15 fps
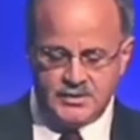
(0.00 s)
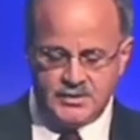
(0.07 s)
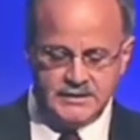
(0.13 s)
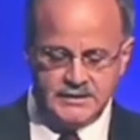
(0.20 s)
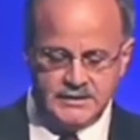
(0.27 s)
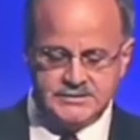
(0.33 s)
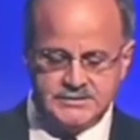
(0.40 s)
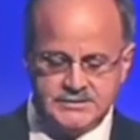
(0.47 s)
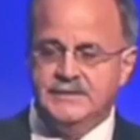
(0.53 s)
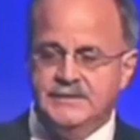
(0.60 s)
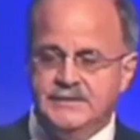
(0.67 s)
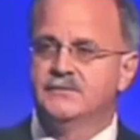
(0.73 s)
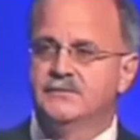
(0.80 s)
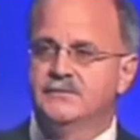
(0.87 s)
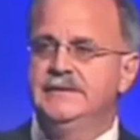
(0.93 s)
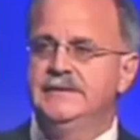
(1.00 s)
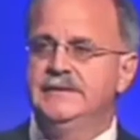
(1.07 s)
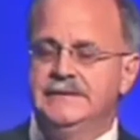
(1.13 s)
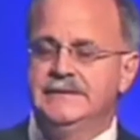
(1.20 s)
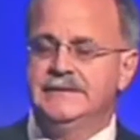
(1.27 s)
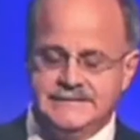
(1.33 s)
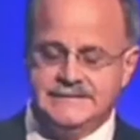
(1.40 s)
College in Pennsylvania
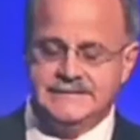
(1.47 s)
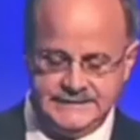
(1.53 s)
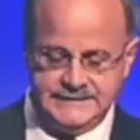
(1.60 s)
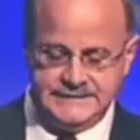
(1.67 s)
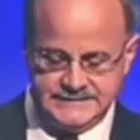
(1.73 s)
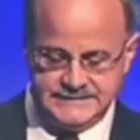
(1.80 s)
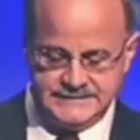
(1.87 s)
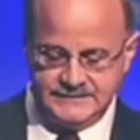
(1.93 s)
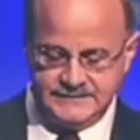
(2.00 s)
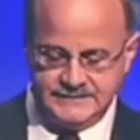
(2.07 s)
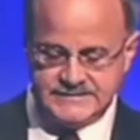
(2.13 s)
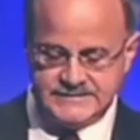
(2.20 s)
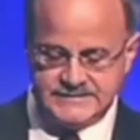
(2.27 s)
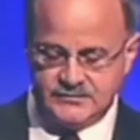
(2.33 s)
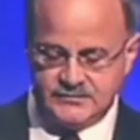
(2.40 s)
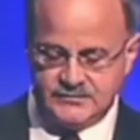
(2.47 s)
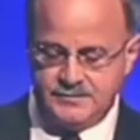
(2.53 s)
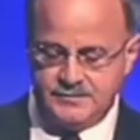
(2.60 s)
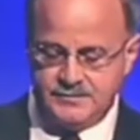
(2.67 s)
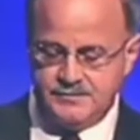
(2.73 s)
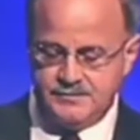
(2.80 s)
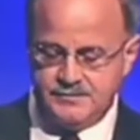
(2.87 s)
in 1977 with
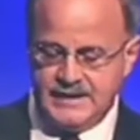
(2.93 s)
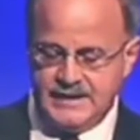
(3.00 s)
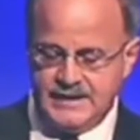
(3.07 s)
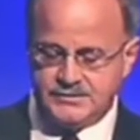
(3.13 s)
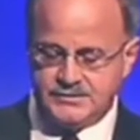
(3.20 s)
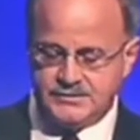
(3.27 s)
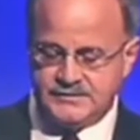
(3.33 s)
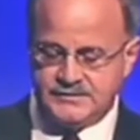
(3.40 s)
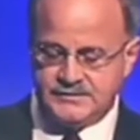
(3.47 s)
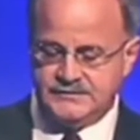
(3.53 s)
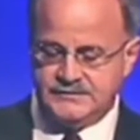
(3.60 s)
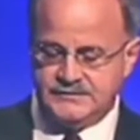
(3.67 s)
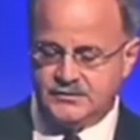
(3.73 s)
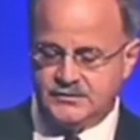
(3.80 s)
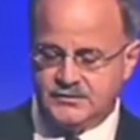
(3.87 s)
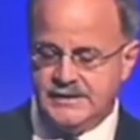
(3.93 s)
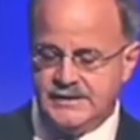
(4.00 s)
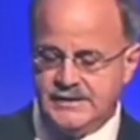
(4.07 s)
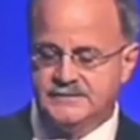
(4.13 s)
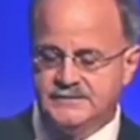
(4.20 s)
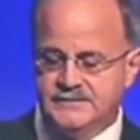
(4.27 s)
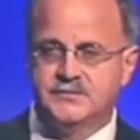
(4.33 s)
a Bachelor of Science degree,
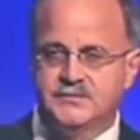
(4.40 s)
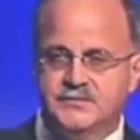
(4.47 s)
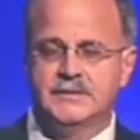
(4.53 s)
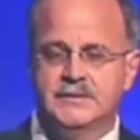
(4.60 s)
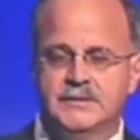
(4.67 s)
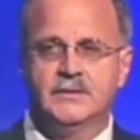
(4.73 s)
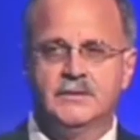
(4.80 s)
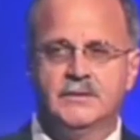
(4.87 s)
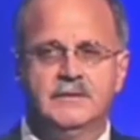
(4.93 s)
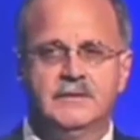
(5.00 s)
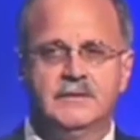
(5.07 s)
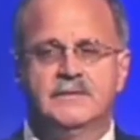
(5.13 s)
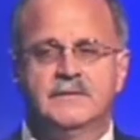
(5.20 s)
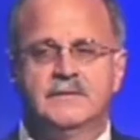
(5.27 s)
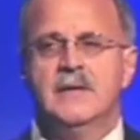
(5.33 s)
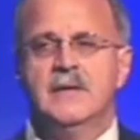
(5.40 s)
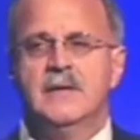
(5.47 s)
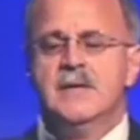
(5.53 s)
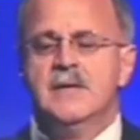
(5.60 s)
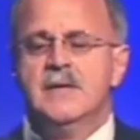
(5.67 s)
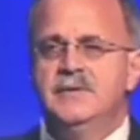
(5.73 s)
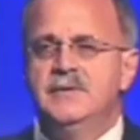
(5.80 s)
and subsequently earned his
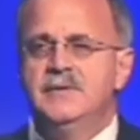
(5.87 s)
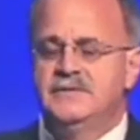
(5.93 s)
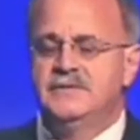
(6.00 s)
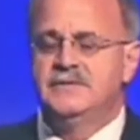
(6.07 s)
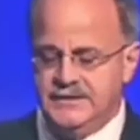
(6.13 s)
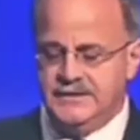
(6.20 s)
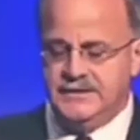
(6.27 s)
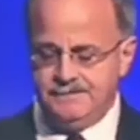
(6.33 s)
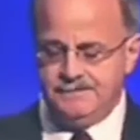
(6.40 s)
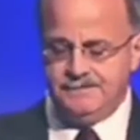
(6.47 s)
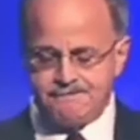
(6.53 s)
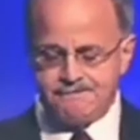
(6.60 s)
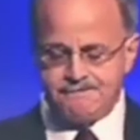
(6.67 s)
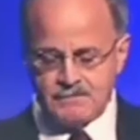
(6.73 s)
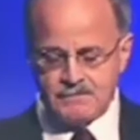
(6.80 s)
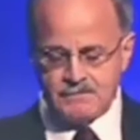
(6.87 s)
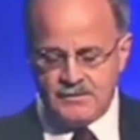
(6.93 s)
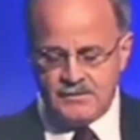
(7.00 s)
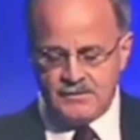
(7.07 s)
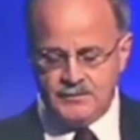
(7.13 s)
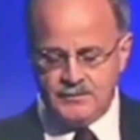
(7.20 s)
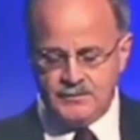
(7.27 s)
PhD
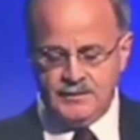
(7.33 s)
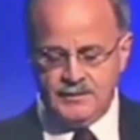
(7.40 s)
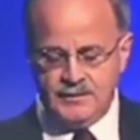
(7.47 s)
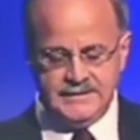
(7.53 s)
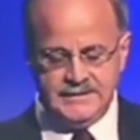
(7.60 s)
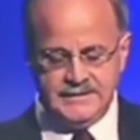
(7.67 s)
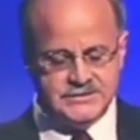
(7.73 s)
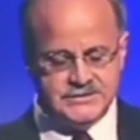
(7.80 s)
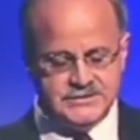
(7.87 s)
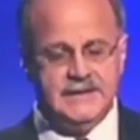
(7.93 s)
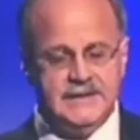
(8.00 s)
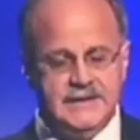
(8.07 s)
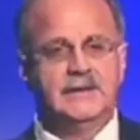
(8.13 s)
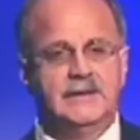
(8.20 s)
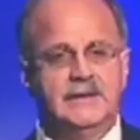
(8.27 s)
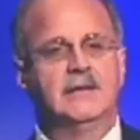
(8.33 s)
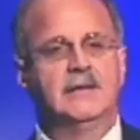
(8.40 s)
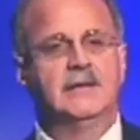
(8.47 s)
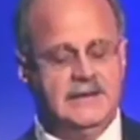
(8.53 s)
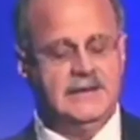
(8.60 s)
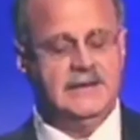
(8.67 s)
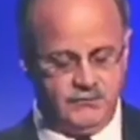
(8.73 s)
from UMDNJ in
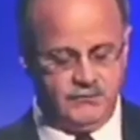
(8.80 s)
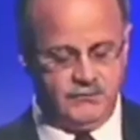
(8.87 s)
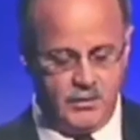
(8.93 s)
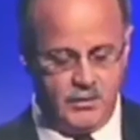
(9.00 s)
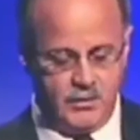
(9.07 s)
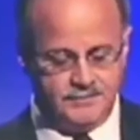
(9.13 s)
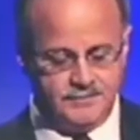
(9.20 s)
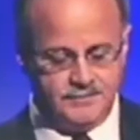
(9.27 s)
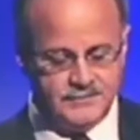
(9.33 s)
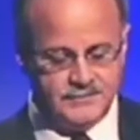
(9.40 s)
'84.